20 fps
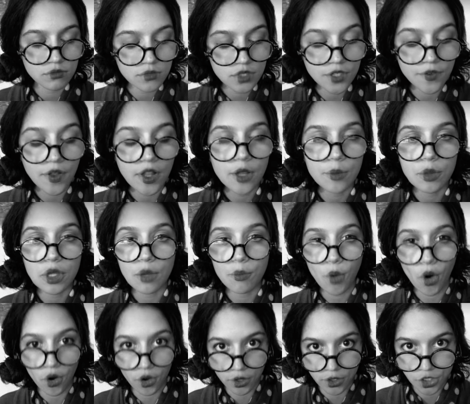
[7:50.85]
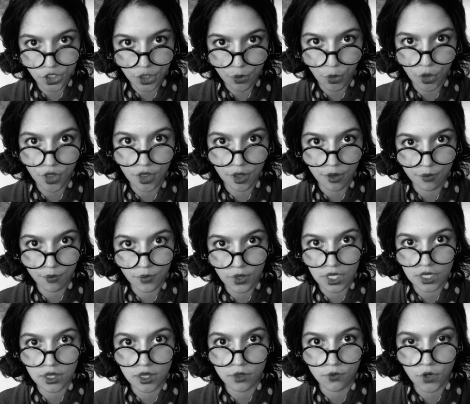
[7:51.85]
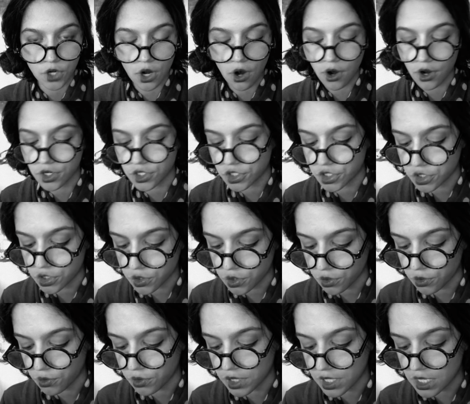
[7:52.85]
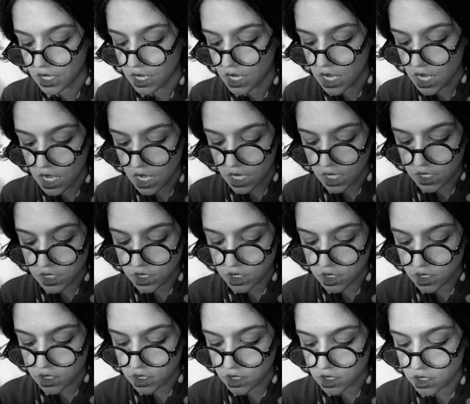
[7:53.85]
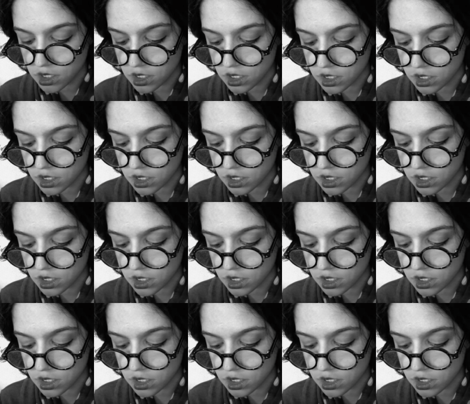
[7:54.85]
developing a partnership with him in regards to the st